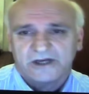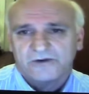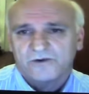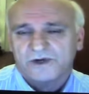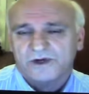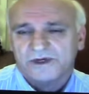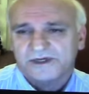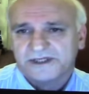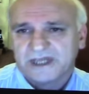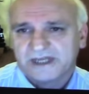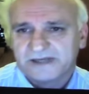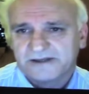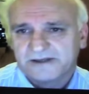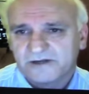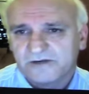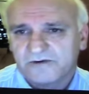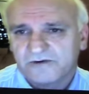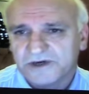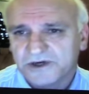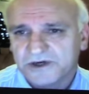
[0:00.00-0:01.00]
was that
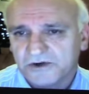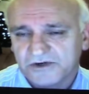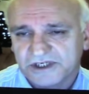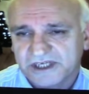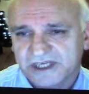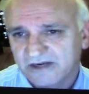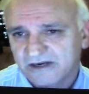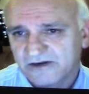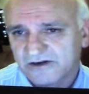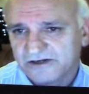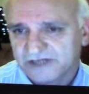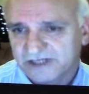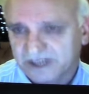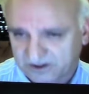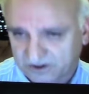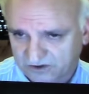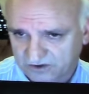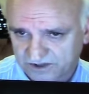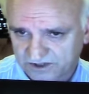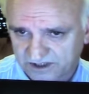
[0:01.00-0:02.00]
there were no cellars
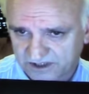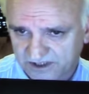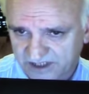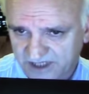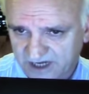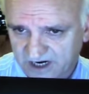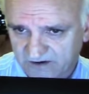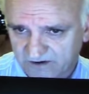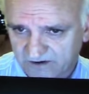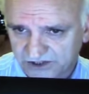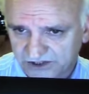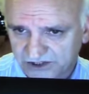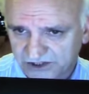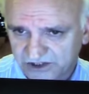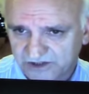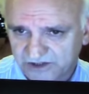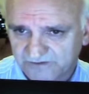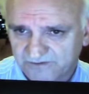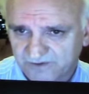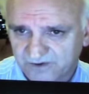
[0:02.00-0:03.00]
at Haute de la Graine,
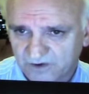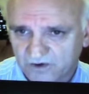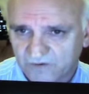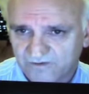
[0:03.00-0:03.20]
just floor